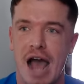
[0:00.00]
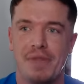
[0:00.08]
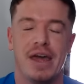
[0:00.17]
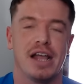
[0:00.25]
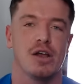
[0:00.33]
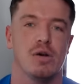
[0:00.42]

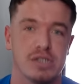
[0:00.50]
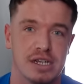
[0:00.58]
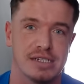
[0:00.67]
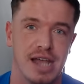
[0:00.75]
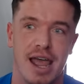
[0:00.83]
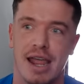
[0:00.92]
And then go
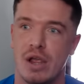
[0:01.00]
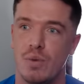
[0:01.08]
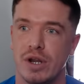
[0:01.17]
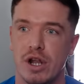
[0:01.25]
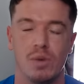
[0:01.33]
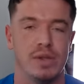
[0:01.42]
to
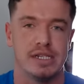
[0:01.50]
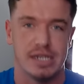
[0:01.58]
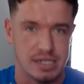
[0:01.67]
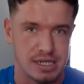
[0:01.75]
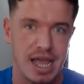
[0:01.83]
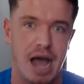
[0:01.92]
say we don't
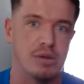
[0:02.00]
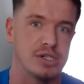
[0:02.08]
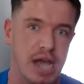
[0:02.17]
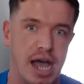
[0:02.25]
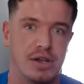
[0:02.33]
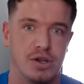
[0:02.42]
listen to the
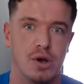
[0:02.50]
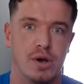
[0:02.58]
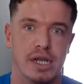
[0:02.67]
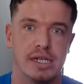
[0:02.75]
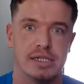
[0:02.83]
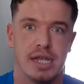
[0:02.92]
outside
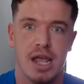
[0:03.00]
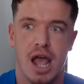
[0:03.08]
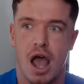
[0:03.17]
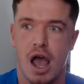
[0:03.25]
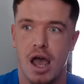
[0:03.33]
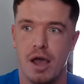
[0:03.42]
noise,
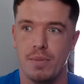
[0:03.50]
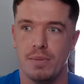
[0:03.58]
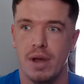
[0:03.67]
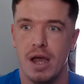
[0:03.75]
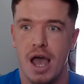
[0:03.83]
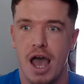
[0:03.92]

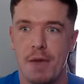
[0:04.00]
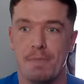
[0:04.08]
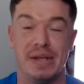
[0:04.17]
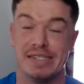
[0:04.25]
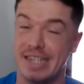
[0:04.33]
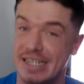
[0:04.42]
and
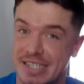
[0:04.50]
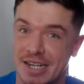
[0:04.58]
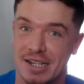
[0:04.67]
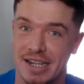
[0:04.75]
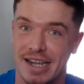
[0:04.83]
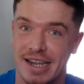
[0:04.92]

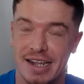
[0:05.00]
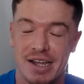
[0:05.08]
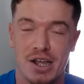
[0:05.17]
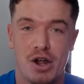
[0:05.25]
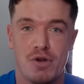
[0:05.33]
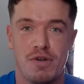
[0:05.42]

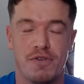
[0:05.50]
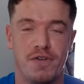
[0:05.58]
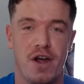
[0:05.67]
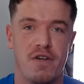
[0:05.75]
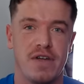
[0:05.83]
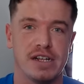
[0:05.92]
persistently
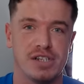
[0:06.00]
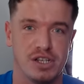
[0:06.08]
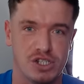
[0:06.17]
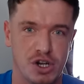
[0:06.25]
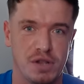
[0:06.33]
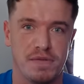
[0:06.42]
referring to
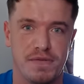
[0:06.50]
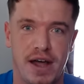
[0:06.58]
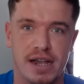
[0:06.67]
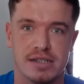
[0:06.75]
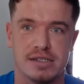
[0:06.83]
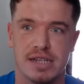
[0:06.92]
the Sunderland
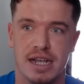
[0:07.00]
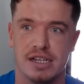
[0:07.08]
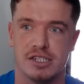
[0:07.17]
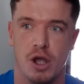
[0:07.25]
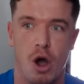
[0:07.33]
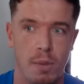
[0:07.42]
fans
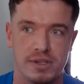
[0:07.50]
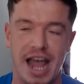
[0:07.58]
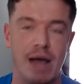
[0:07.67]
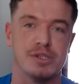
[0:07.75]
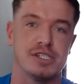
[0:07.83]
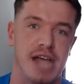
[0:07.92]
as almost
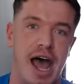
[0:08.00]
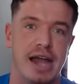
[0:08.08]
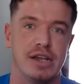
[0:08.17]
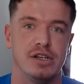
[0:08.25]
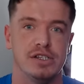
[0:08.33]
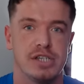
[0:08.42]

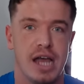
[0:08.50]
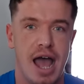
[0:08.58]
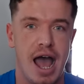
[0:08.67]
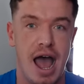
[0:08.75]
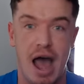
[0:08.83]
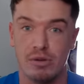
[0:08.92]
outsiders,
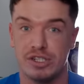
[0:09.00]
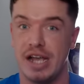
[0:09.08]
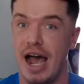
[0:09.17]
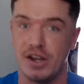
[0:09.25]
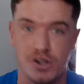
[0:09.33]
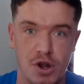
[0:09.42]

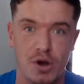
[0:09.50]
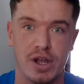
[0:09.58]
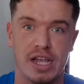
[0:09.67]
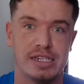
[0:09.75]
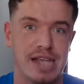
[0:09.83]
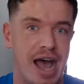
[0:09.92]
outside
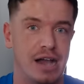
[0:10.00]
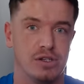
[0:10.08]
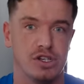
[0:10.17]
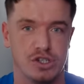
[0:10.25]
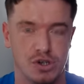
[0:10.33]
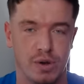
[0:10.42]
noise, and
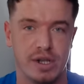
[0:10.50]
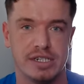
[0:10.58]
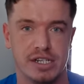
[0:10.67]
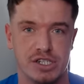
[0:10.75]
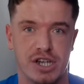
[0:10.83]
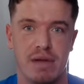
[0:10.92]
just
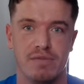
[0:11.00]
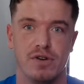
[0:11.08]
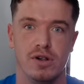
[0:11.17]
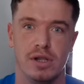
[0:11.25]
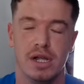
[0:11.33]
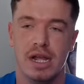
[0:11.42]
noise in
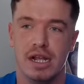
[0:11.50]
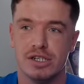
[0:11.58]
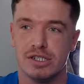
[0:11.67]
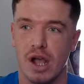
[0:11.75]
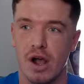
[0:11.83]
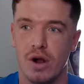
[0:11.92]
general.
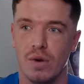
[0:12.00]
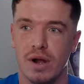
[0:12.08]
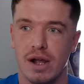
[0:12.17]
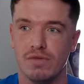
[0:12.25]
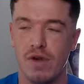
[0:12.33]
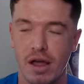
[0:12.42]

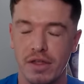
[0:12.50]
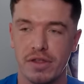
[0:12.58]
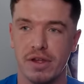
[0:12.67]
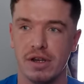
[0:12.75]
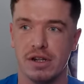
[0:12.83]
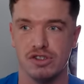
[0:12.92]
So rather
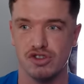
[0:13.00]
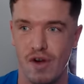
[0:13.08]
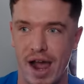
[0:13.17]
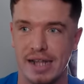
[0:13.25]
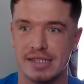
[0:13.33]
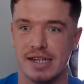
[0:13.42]
than
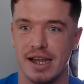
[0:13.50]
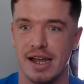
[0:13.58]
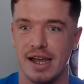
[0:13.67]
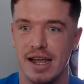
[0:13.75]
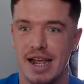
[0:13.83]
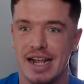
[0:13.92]
trying
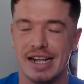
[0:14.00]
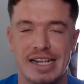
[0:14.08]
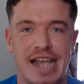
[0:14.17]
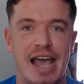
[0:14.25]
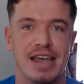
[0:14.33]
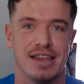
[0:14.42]
to
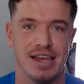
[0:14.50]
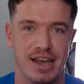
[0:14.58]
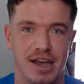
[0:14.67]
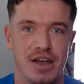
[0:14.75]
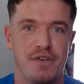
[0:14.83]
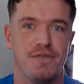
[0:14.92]
get
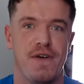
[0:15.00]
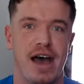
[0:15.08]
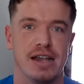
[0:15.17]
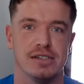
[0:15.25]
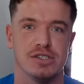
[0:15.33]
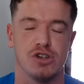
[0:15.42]
the
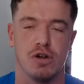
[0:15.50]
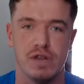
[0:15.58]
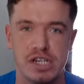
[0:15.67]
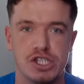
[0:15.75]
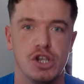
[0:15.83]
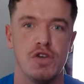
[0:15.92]
fans sort
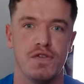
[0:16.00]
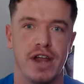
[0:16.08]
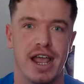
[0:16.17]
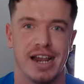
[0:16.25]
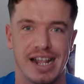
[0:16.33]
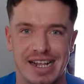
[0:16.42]
of
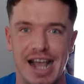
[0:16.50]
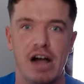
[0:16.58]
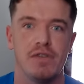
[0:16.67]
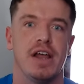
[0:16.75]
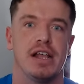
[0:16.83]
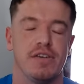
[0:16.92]
rejuvenated and
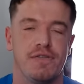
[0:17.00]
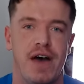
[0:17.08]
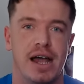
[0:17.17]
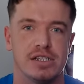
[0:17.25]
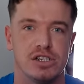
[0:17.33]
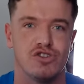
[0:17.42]
galvanate the
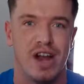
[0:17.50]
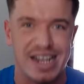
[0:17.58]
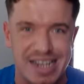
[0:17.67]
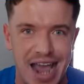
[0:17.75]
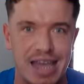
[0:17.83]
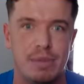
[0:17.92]
fans and try
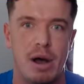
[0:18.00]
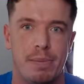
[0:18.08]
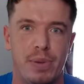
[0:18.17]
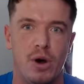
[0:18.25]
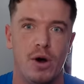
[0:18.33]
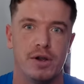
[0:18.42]
and get them
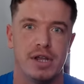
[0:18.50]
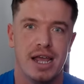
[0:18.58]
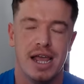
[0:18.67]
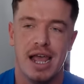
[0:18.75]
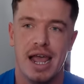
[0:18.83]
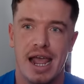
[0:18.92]
on board,
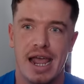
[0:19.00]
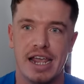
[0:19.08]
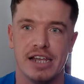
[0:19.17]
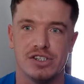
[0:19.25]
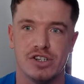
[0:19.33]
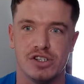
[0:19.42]

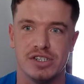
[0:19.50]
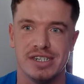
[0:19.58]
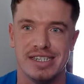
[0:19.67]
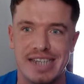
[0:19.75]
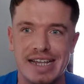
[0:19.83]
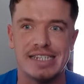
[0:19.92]
he is
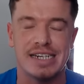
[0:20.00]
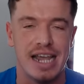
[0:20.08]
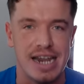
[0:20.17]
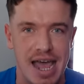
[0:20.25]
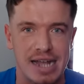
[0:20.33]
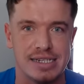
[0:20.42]
just
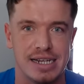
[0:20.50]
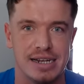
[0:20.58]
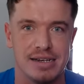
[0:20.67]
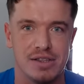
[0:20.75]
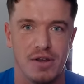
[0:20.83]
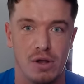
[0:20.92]

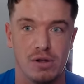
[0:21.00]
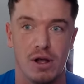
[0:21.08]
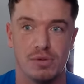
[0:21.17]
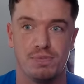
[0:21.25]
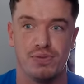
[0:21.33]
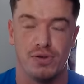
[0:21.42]
disconnected,
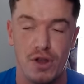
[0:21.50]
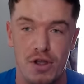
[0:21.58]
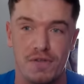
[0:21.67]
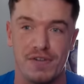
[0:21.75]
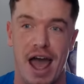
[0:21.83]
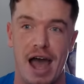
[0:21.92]
or
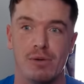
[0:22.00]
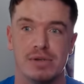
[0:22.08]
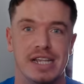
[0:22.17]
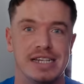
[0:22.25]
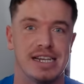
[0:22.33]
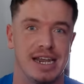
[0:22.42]
proved
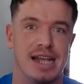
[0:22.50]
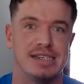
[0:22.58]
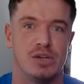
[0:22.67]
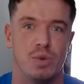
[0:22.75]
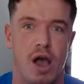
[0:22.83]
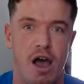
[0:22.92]
how
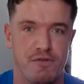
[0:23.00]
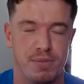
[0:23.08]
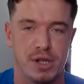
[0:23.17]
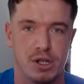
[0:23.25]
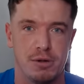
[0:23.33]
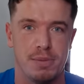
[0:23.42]
disconnected we are
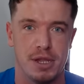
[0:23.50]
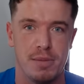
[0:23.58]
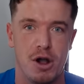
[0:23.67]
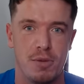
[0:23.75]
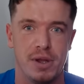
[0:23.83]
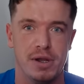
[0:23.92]
from the club at the
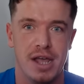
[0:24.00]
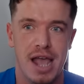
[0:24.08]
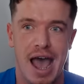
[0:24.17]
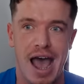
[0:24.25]
moment.